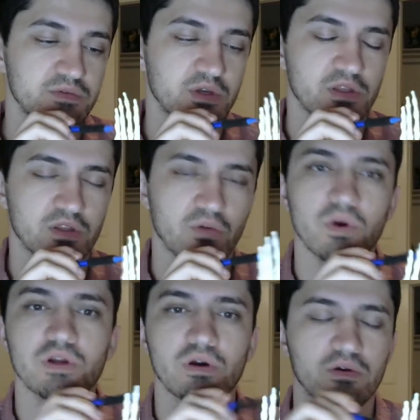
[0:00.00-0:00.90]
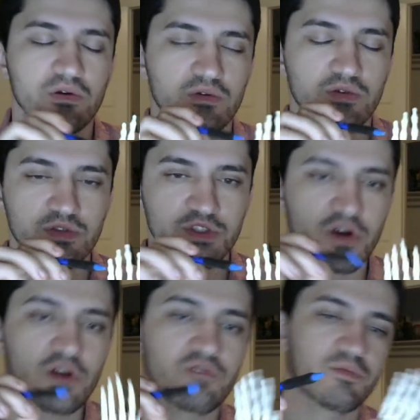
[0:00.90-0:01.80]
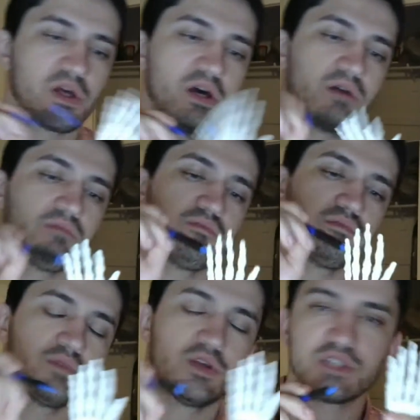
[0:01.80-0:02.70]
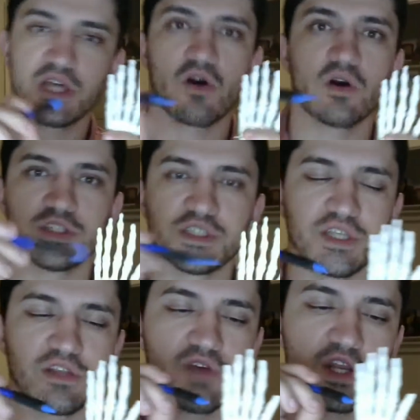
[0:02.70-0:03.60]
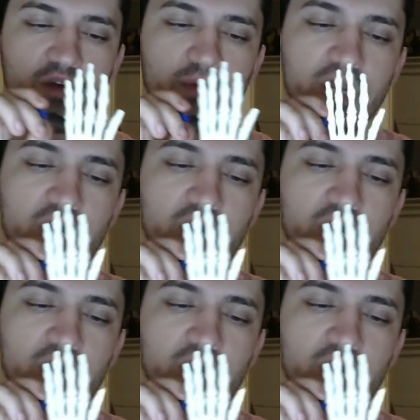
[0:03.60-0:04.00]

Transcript: one starting from the, it's kind of hard to see in the video, but